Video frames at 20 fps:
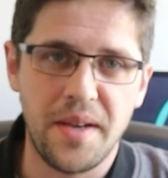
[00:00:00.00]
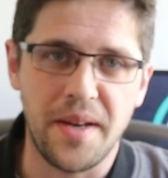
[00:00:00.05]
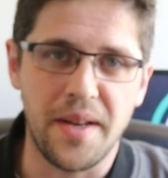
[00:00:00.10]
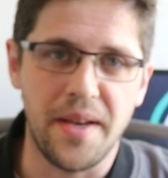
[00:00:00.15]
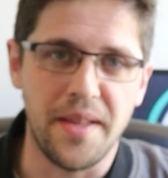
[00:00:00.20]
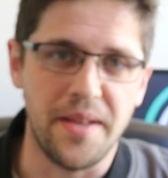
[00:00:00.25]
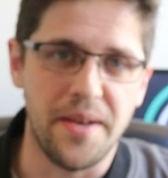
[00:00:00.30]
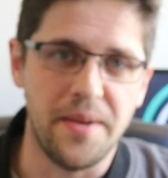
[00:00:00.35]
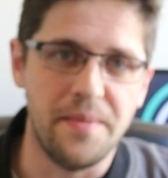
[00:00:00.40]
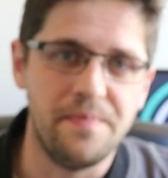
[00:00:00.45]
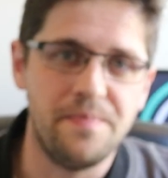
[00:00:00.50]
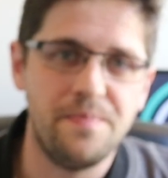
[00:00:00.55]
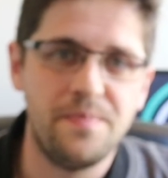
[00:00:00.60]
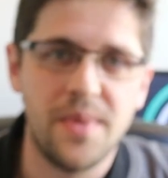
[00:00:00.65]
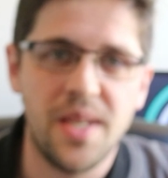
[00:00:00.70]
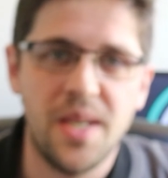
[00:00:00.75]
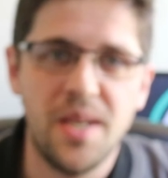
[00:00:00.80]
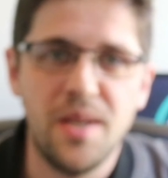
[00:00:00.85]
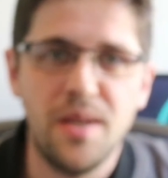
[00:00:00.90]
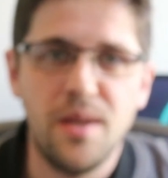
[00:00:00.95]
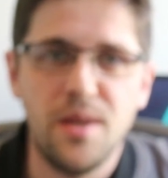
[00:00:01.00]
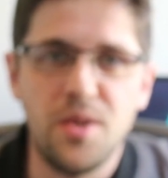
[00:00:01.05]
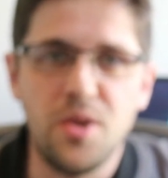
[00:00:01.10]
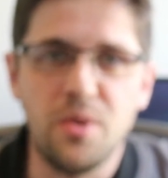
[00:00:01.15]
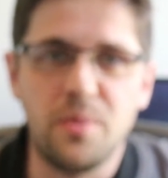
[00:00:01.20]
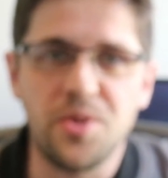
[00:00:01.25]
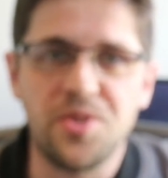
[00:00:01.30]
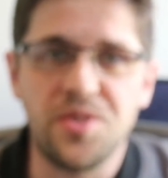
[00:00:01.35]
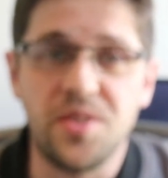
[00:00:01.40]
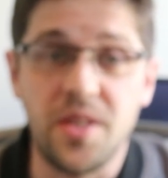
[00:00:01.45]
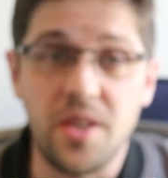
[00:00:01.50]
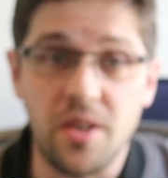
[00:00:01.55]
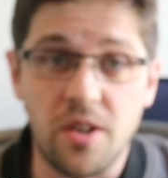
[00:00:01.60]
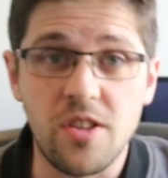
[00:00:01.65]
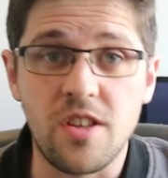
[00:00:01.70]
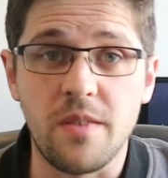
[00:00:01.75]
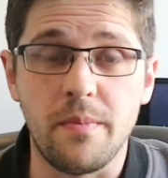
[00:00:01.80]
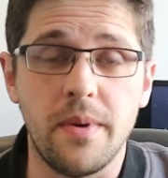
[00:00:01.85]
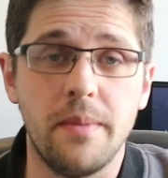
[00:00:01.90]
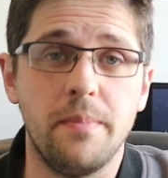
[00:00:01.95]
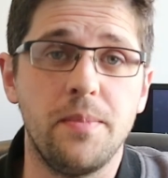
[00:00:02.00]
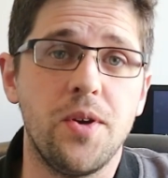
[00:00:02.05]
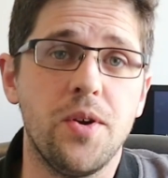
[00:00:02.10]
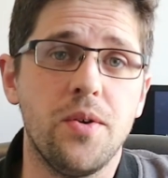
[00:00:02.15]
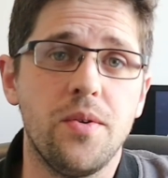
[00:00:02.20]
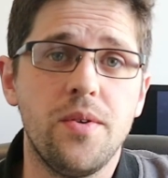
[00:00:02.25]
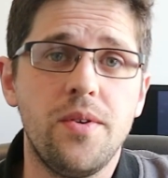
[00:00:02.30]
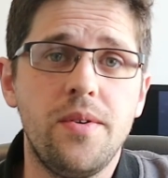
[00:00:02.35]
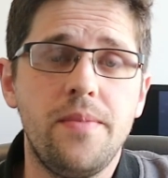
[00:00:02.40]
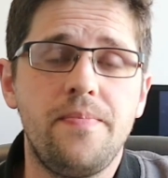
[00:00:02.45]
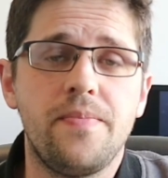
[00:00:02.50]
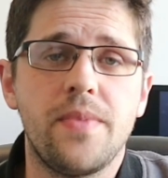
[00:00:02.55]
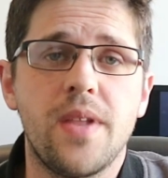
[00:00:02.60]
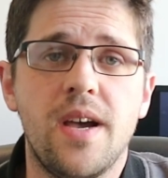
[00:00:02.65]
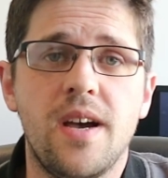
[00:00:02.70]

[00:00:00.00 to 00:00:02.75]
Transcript: G'day there. You're watching the Aussie BIM Guru,